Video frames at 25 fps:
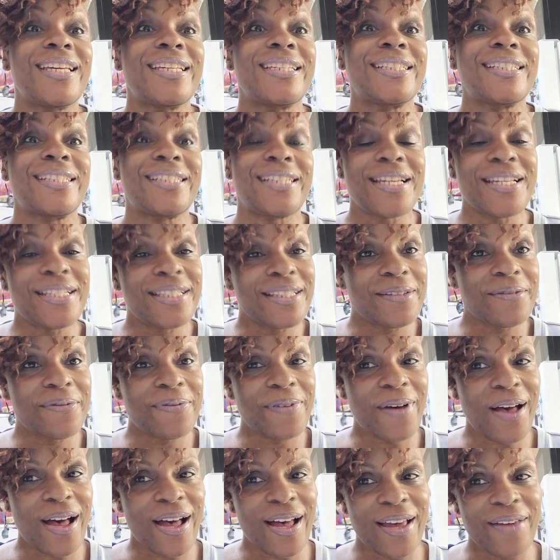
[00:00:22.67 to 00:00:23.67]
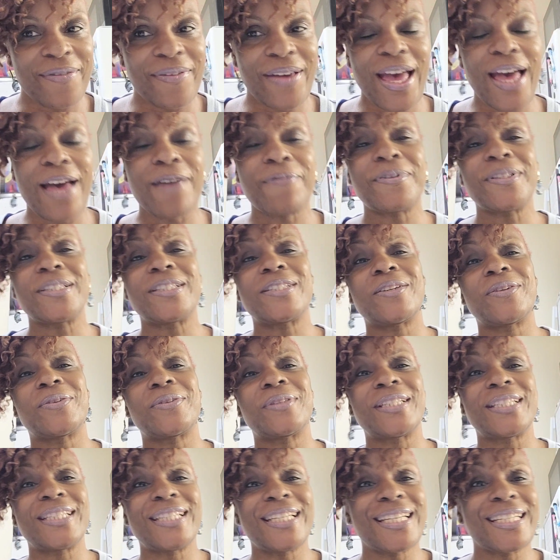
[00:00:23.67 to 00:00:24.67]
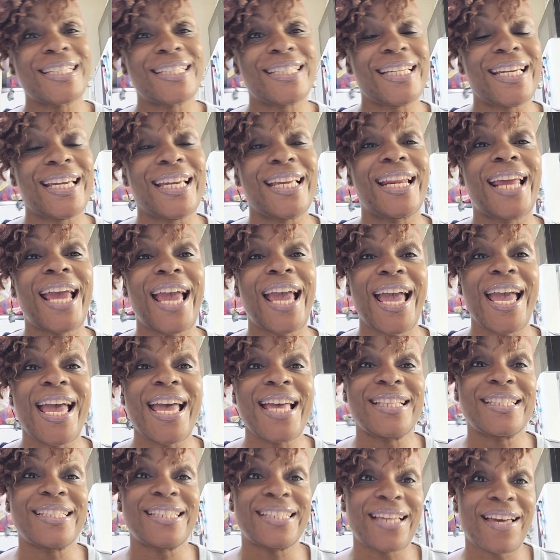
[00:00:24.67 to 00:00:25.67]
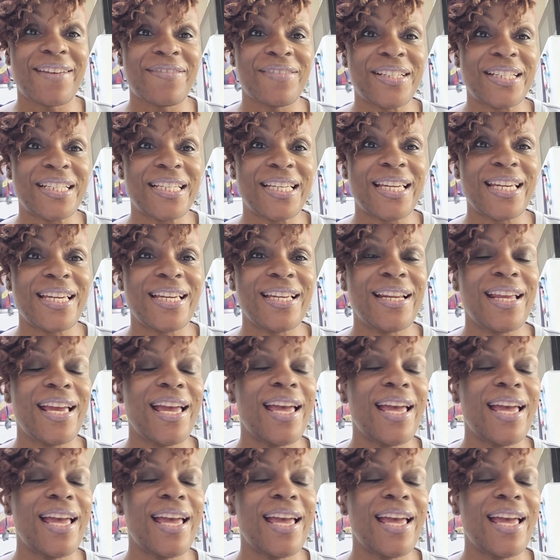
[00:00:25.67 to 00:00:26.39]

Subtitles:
Season 5, Episodes 16 and 17,